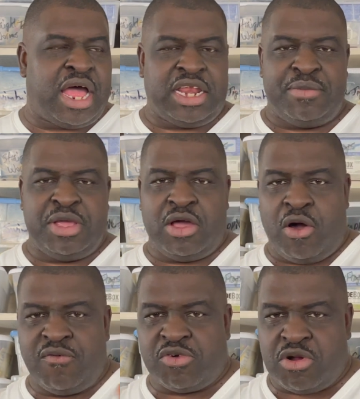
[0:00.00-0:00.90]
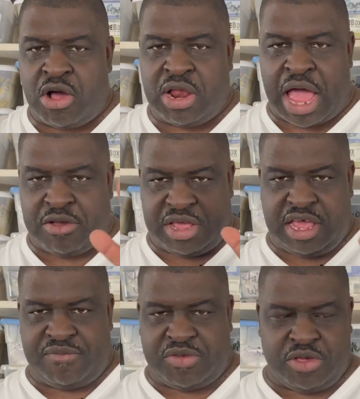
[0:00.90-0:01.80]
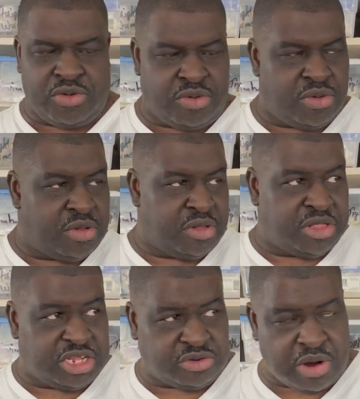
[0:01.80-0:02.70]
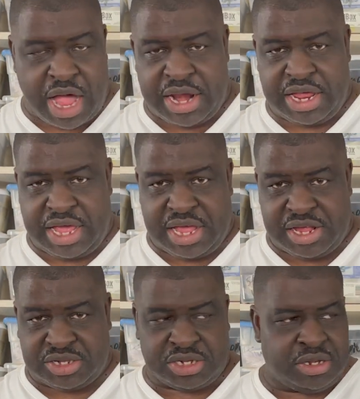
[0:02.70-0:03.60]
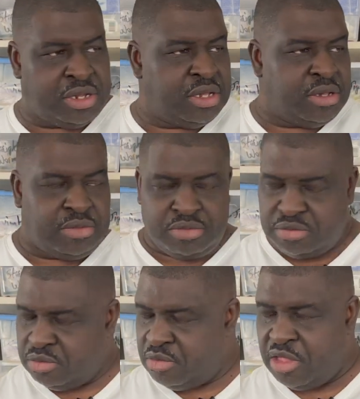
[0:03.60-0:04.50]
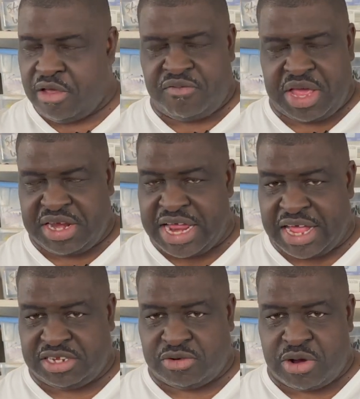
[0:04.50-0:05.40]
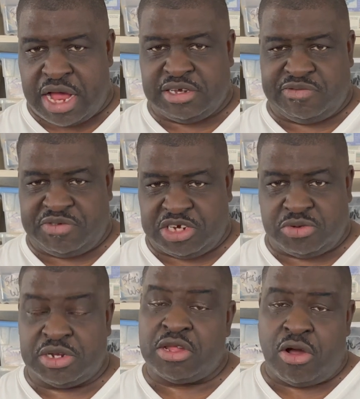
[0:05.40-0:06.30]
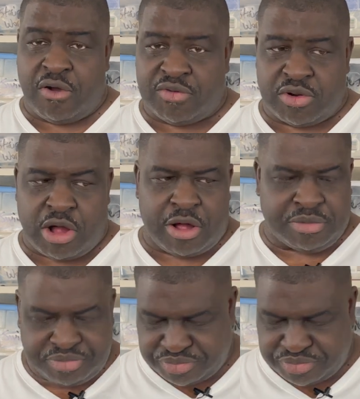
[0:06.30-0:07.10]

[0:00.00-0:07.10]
I'll give you, this rod is a fantastic rod to fish with overall.